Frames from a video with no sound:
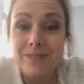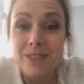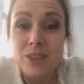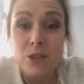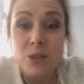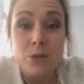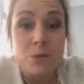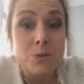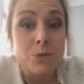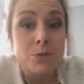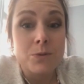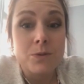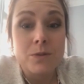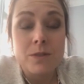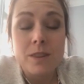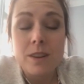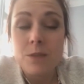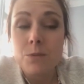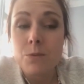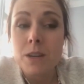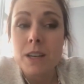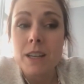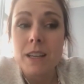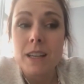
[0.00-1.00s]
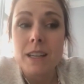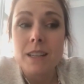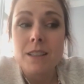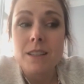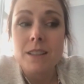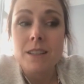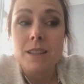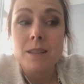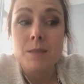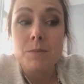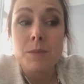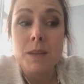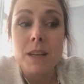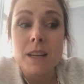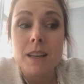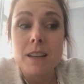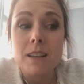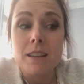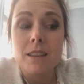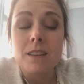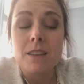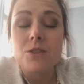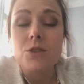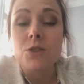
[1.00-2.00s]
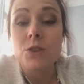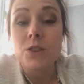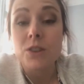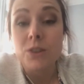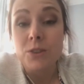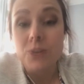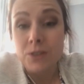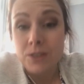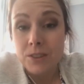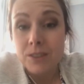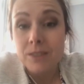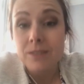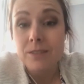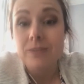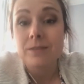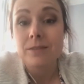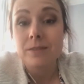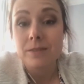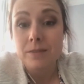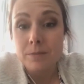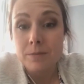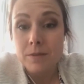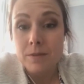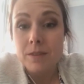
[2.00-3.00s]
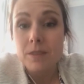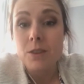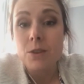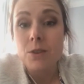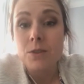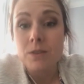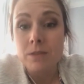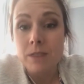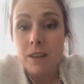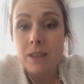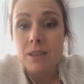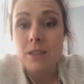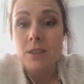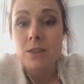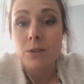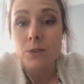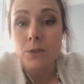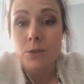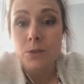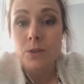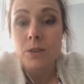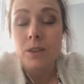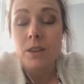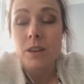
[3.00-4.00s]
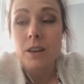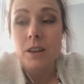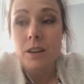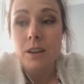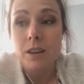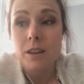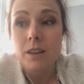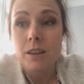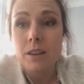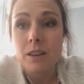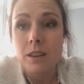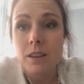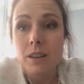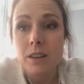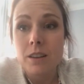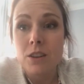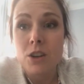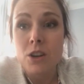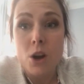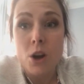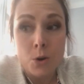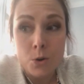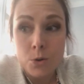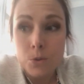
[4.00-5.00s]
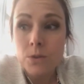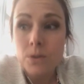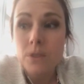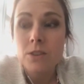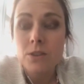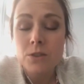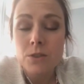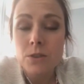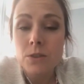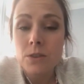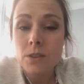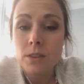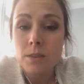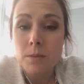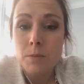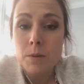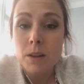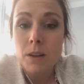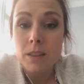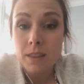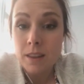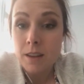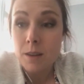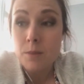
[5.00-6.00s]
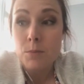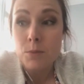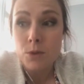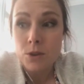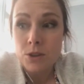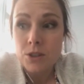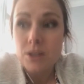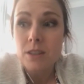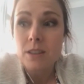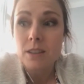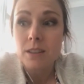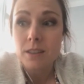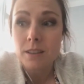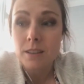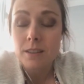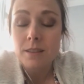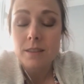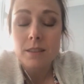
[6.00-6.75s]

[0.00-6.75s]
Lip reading: So we need to speak the truth. Those of us who know the truth about that abortion,